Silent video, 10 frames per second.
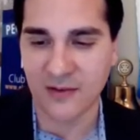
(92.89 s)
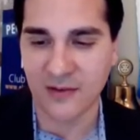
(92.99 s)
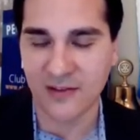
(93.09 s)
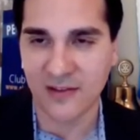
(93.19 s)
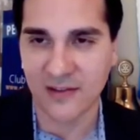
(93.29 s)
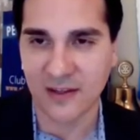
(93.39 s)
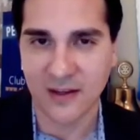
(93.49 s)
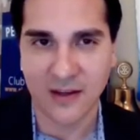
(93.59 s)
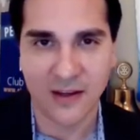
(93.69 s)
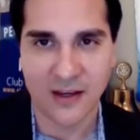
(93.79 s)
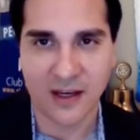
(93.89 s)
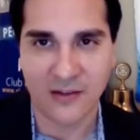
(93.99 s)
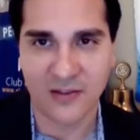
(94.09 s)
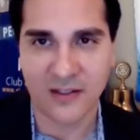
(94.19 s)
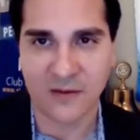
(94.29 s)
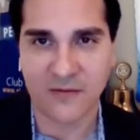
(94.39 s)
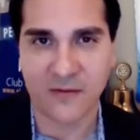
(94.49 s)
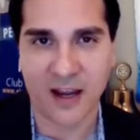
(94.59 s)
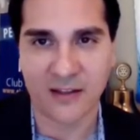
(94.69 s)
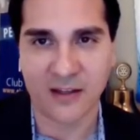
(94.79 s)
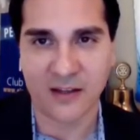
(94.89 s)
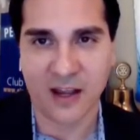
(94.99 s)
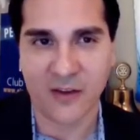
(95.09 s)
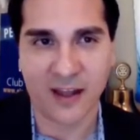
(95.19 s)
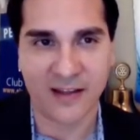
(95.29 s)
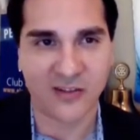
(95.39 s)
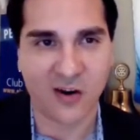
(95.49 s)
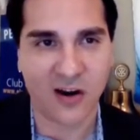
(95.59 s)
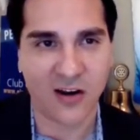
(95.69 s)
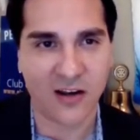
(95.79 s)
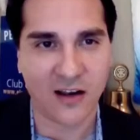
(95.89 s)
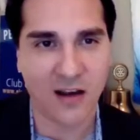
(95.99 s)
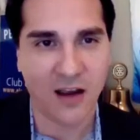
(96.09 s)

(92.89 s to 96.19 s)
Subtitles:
So it's just interesting fact on how that started.